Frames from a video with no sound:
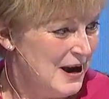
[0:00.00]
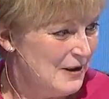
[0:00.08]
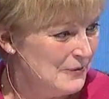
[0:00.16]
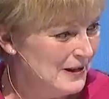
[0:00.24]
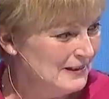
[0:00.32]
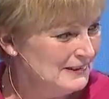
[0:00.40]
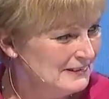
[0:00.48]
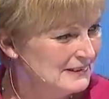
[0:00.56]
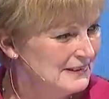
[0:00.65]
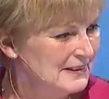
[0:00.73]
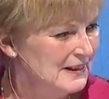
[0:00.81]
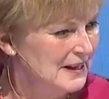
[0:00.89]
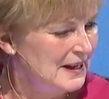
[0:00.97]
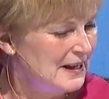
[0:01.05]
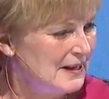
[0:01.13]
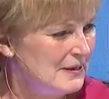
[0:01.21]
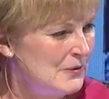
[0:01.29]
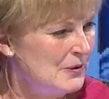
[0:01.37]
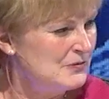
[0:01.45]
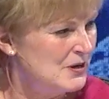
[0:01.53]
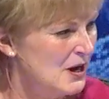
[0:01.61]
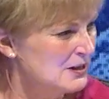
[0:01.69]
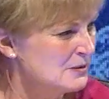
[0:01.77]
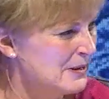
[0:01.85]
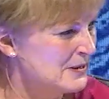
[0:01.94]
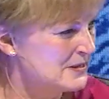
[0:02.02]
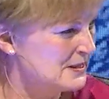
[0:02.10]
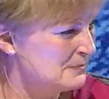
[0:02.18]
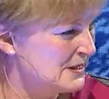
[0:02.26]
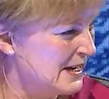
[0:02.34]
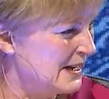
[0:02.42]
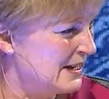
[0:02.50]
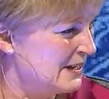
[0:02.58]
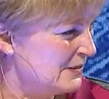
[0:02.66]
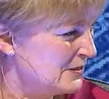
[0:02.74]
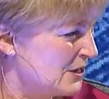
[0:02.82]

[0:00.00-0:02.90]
Well, you know, we've talked about some data,